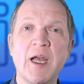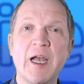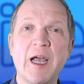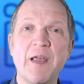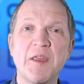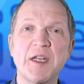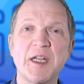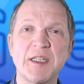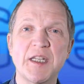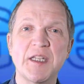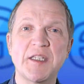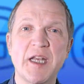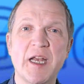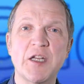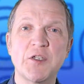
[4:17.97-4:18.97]
and that has a
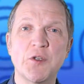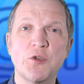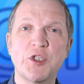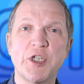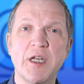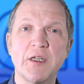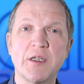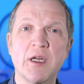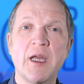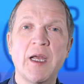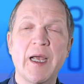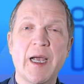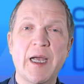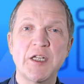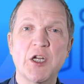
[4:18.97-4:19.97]
sex or gender
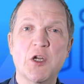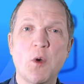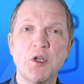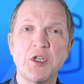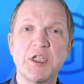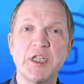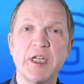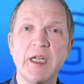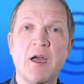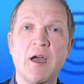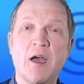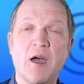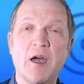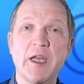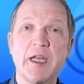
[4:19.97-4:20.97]
and a quantity,
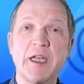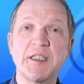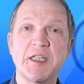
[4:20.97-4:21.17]
i.e.